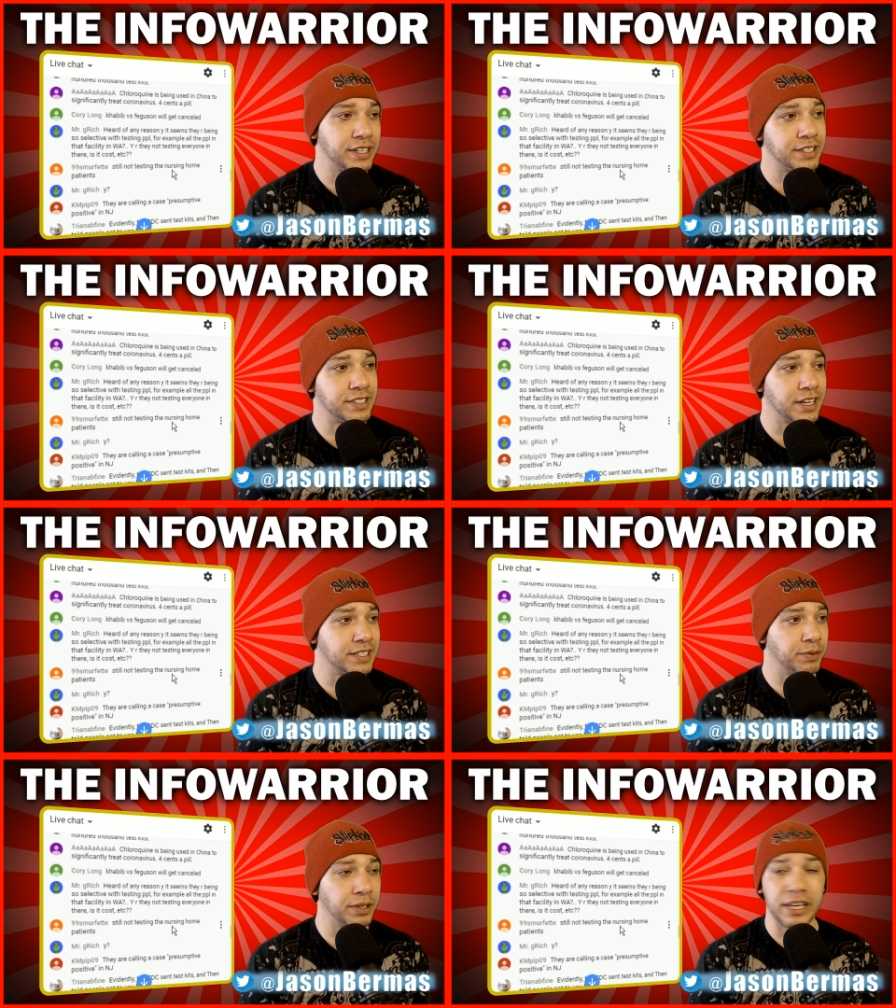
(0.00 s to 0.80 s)

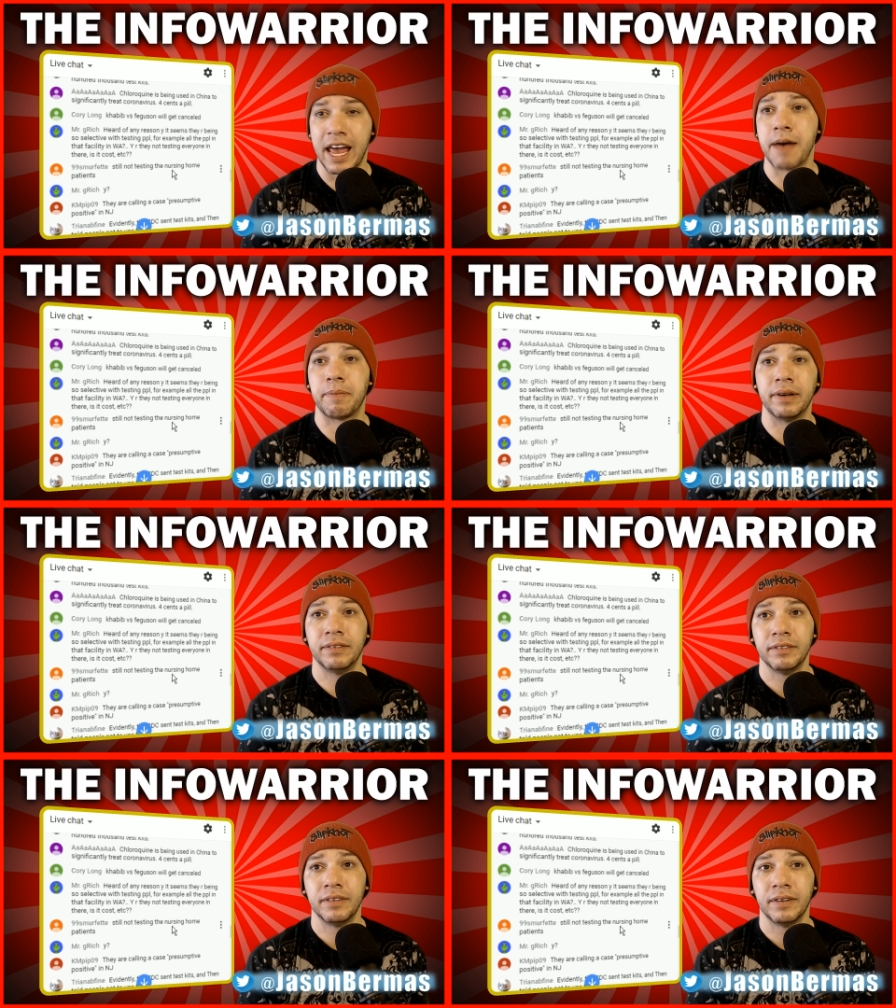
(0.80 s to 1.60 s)
doesn't really happen.
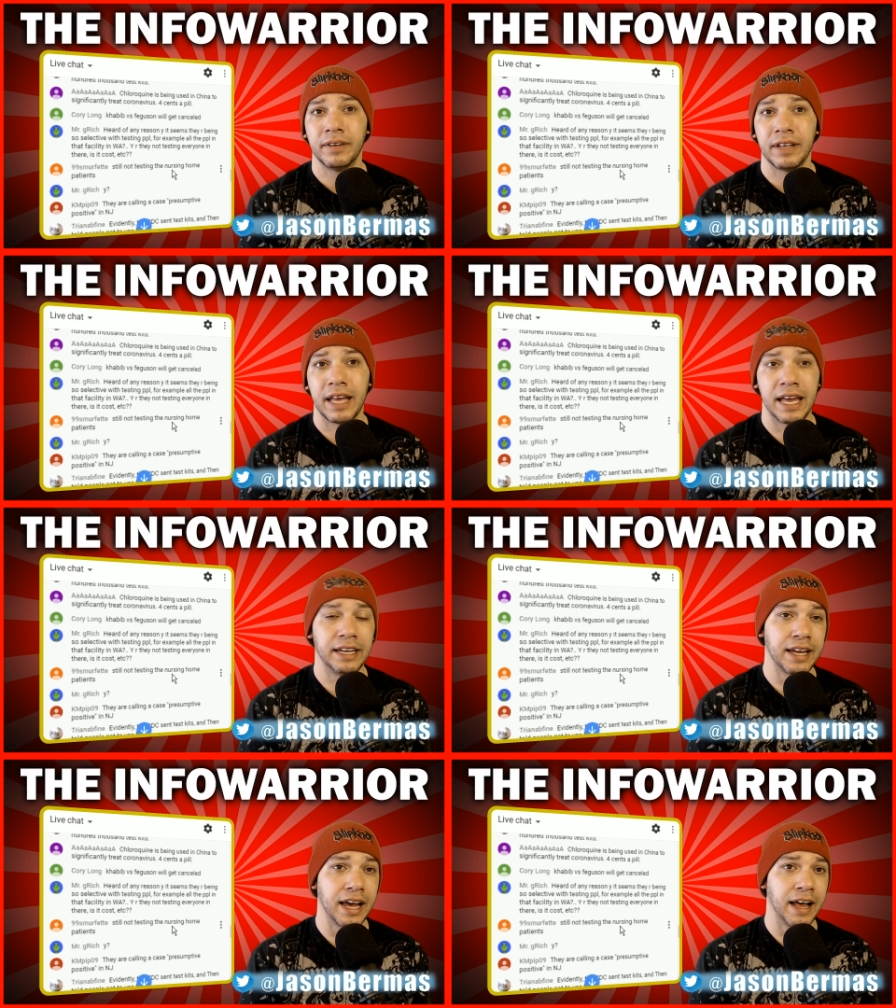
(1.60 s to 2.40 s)
And